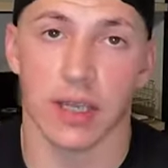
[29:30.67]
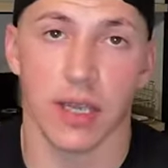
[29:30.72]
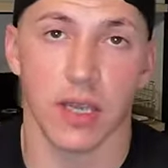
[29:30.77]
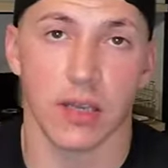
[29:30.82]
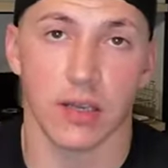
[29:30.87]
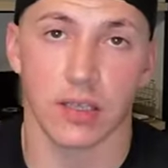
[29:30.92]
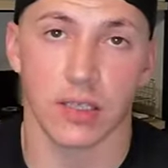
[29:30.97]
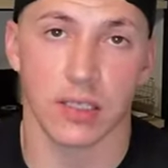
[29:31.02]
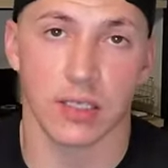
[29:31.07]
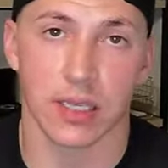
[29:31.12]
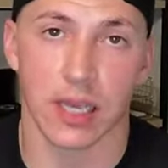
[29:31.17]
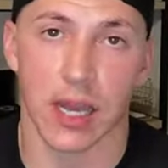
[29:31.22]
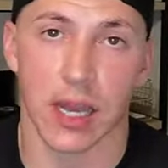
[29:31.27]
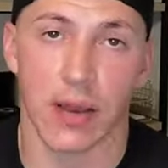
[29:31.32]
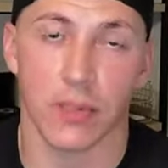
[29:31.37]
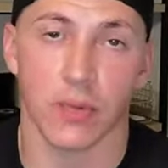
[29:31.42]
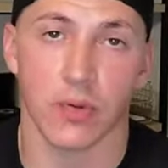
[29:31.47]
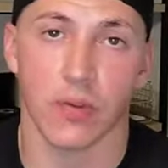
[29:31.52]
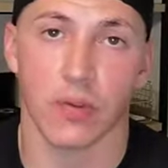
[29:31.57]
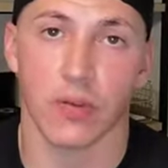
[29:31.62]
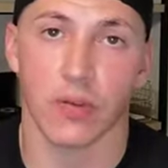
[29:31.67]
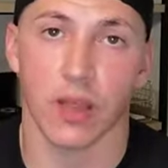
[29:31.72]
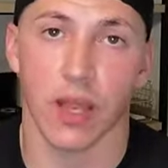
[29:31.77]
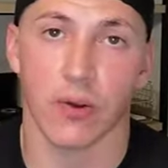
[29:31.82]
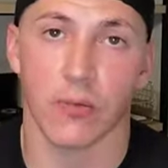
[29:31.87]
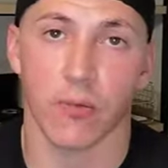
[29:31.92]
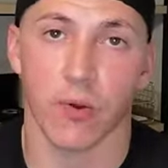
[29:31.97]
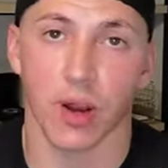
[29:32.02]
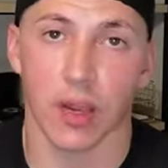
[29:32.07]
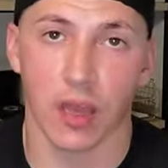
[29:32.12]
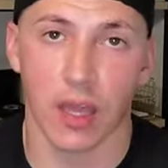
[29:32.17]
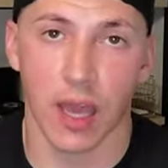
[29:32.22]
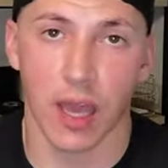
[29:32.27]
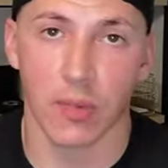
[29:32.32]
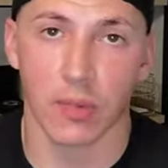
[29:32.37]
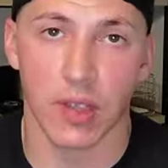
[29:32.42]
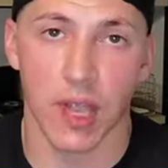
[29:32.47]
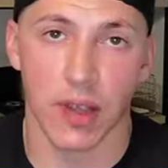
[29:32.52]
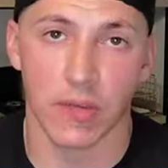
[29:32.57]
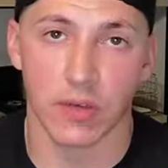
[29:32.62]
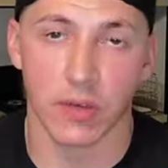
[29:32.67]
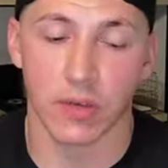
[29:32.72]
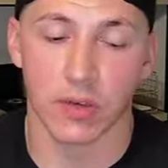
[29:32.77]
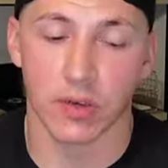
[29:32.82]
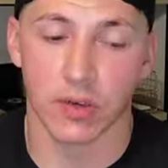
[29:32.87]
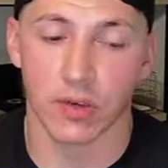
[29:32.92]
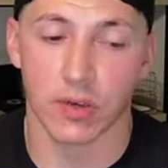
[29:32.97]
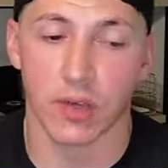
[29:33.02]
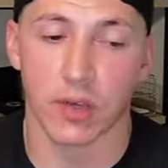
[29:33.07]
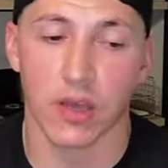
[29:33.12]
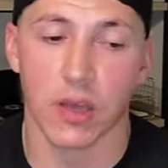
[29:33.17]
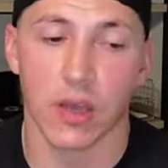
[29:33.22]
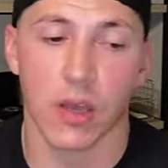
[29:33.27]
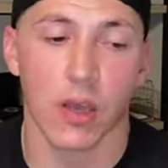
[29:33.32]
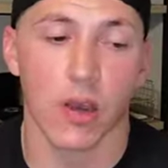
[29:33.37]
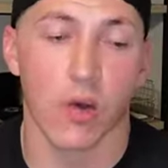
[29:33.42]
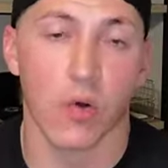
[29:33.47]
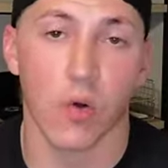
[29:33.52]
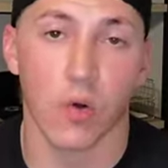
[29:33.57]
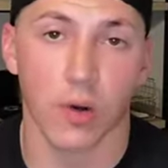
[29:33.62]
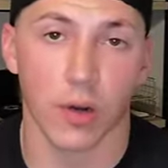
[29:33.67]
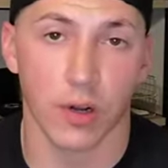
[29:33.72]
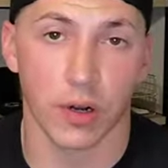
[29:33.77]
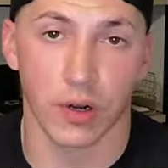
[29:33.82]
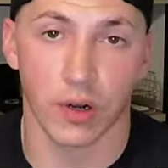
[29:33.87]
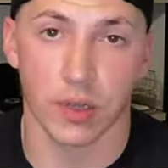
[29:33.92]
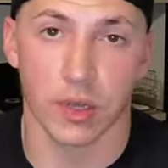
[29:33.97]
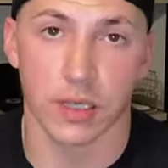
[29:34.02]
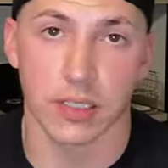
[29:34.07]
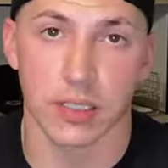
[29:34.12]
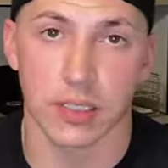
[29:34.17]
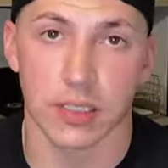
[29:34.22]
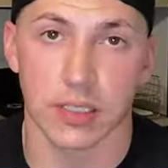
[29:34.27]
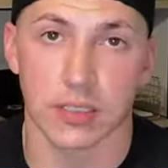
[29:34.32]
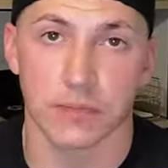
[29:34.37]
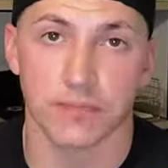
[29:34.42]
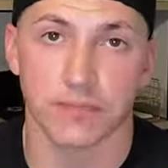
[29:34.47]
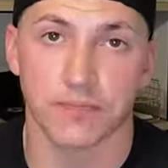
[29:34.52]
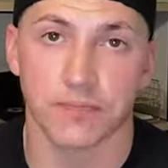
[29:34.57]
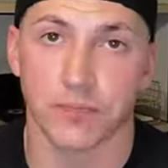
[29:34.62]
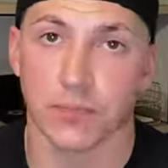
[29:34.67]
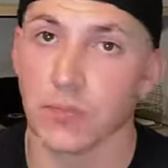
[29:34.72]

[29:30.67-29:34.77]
They couldn't stop that running game Dalvin Cook or Kirk Cousins.